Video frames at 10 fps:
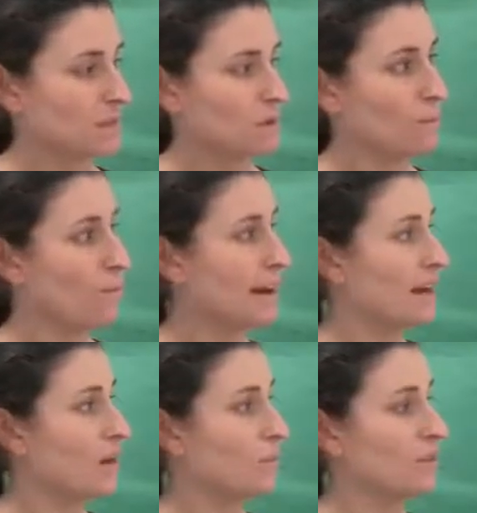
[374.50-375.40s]

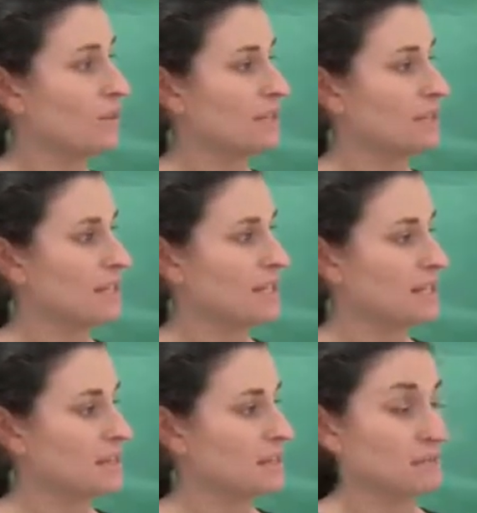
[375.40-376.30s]
Well, we're only
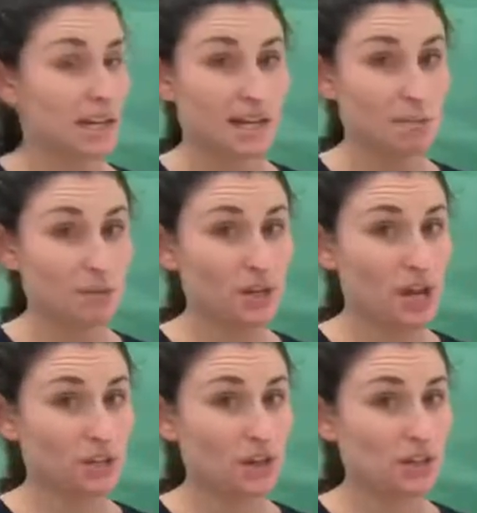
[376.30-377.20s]
missing a couple
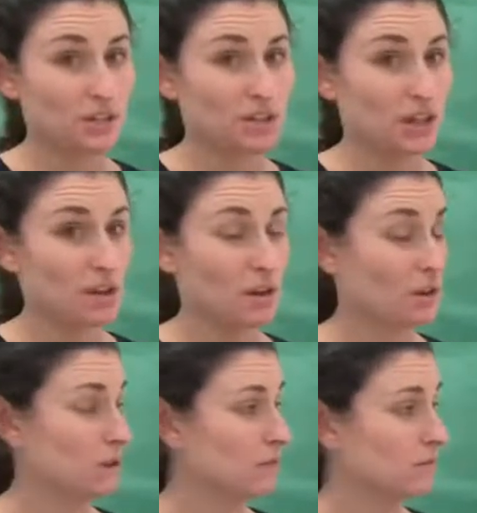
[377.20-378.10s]
colors, so